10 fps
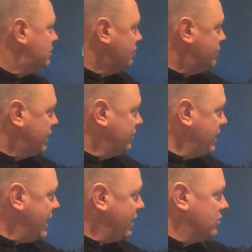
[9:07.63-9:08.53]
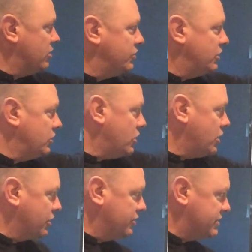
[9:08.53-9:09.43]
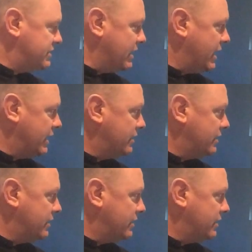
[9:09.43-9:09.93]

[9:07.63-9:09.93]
The bigger the angle, the longer the side.